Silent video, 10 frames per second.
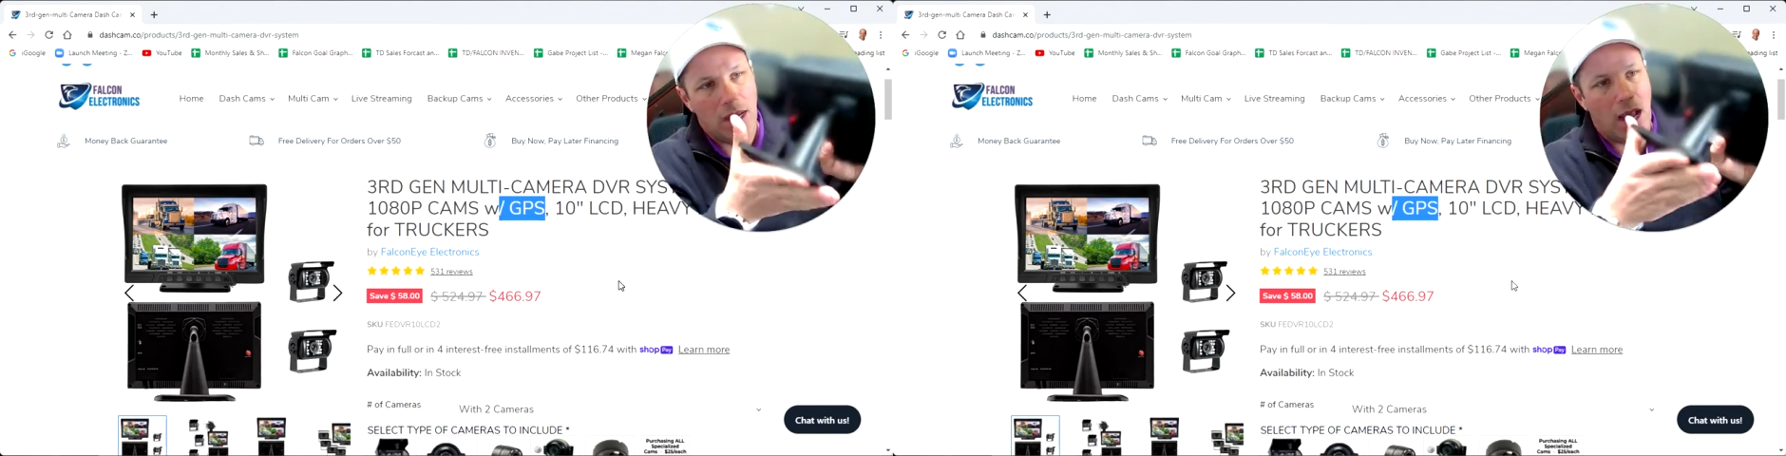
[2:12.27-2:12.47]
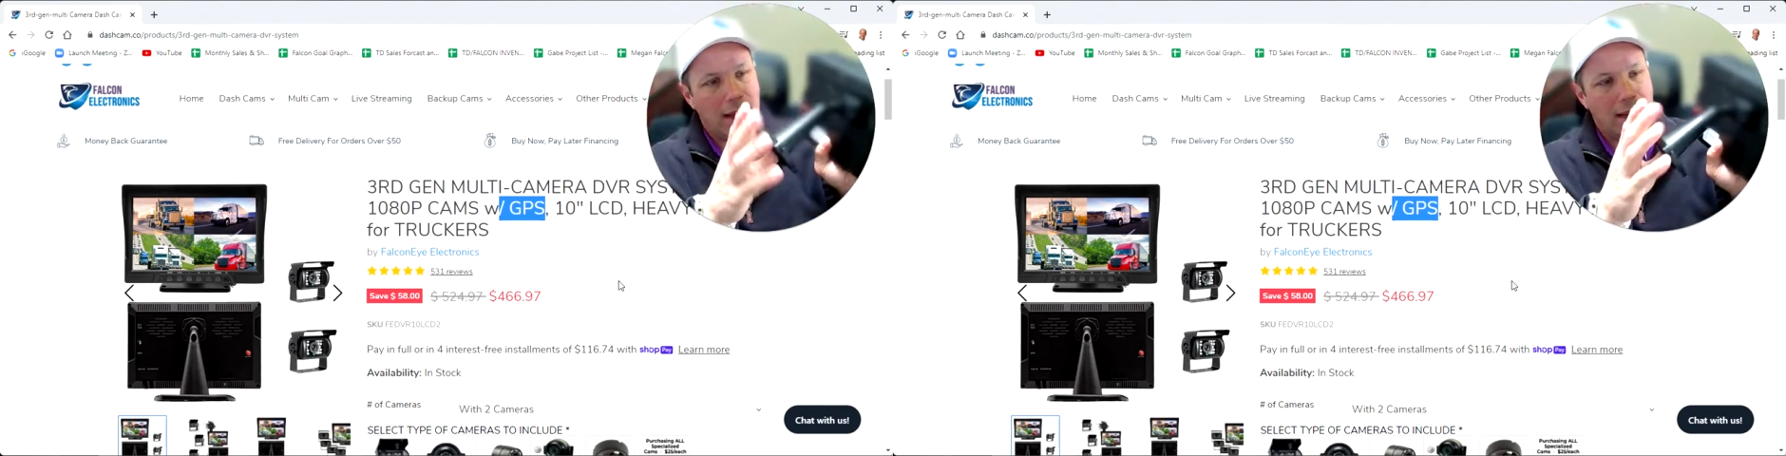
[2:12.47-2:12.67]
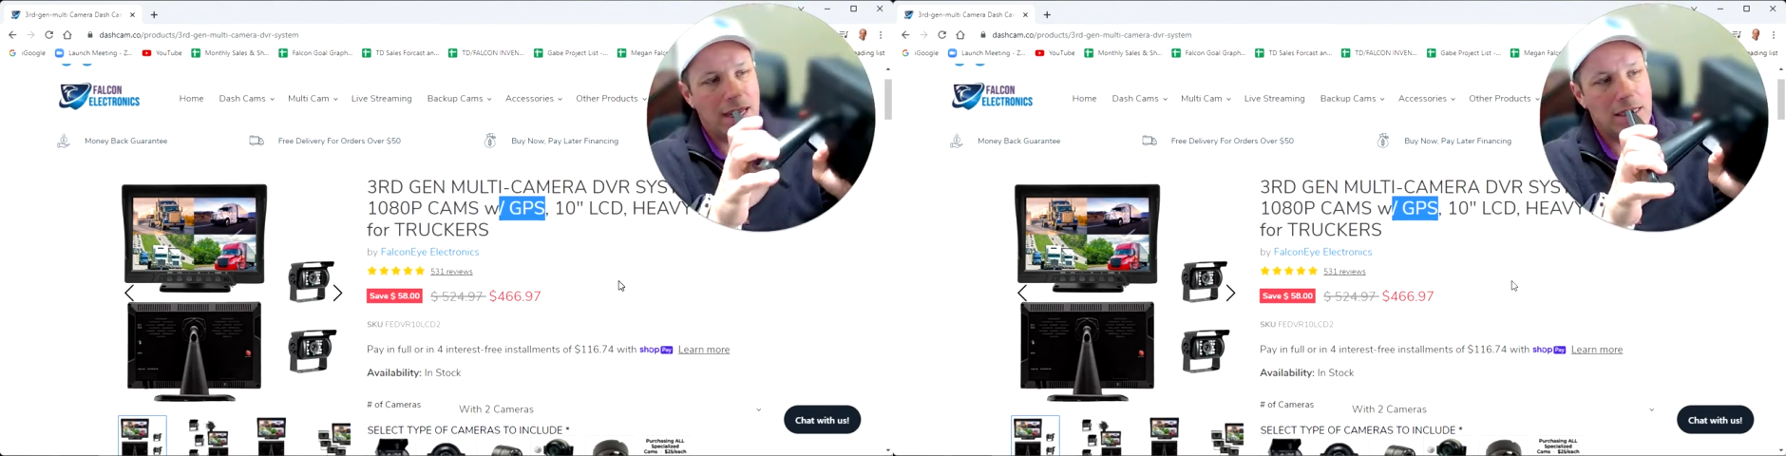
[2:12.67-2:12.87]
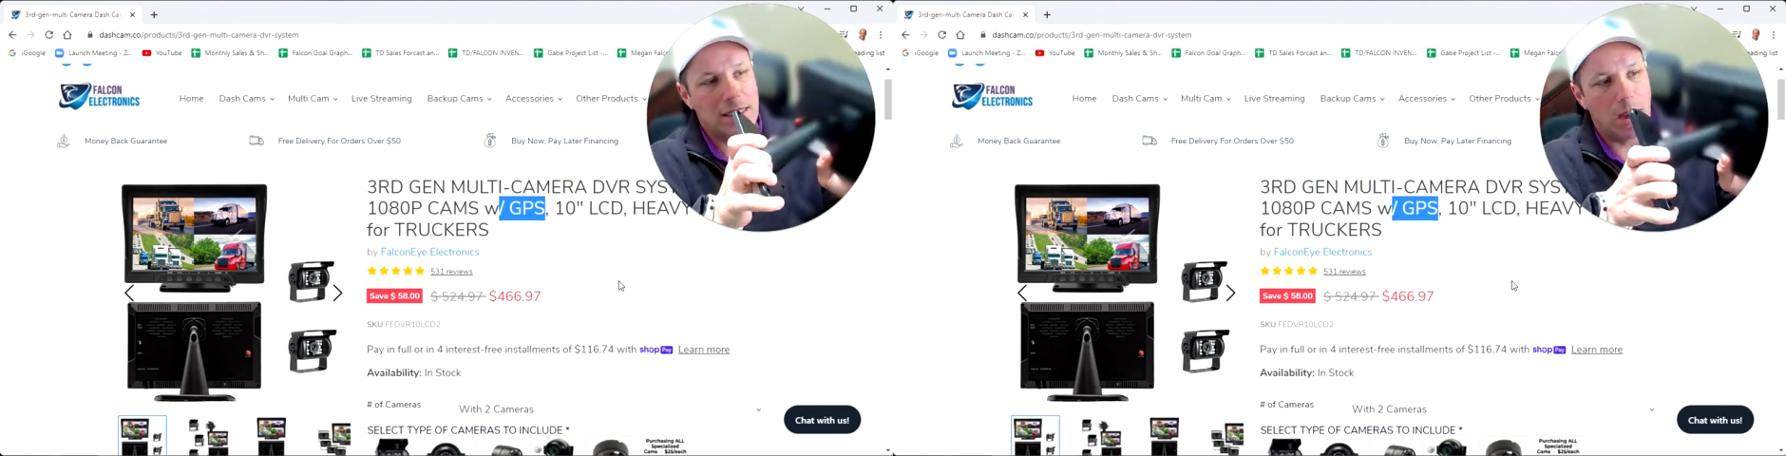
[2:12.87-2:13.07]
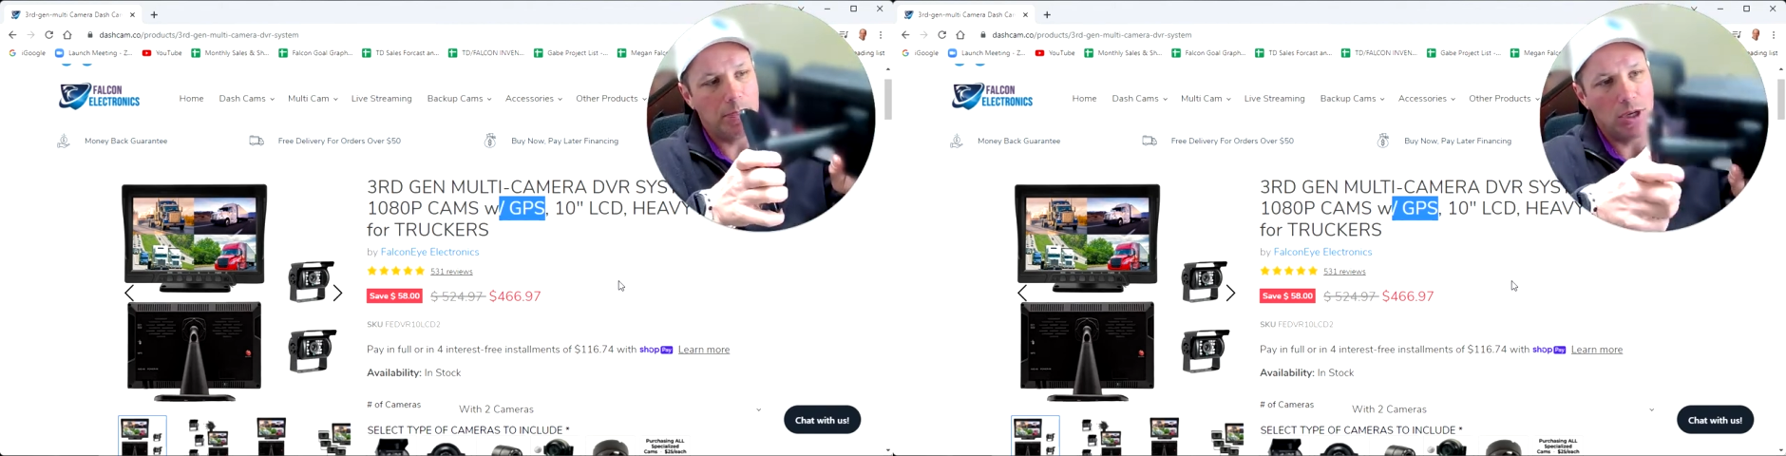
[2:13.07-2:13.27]
against
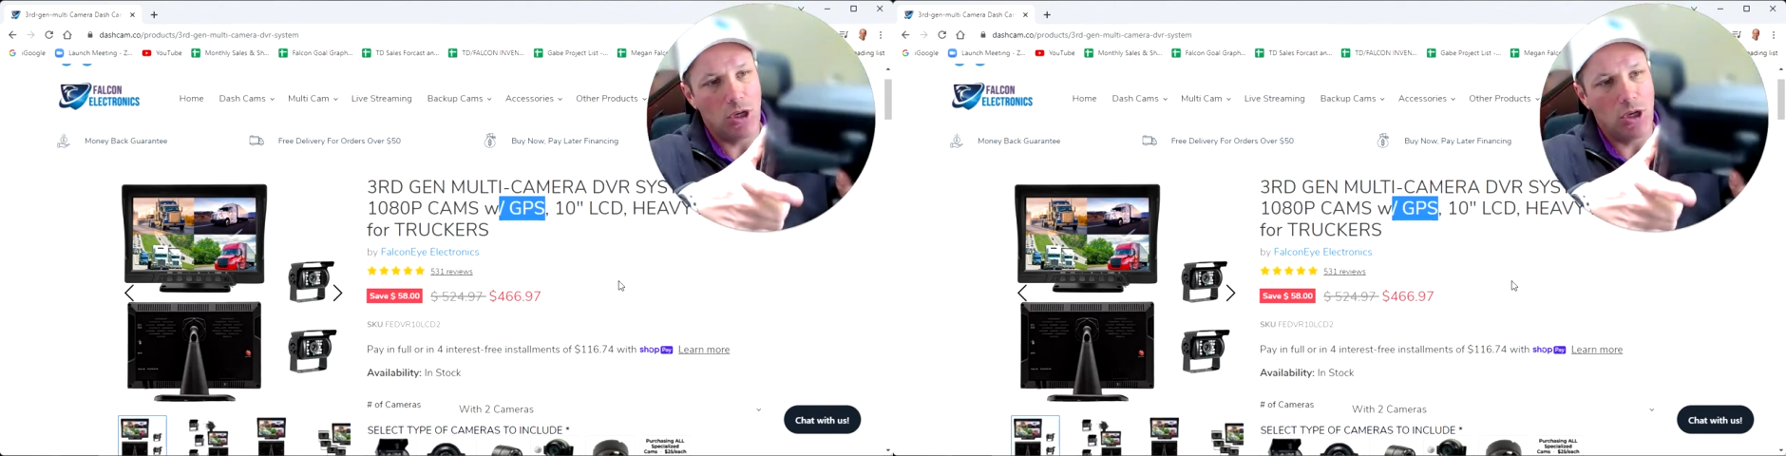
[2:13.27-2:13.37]
something.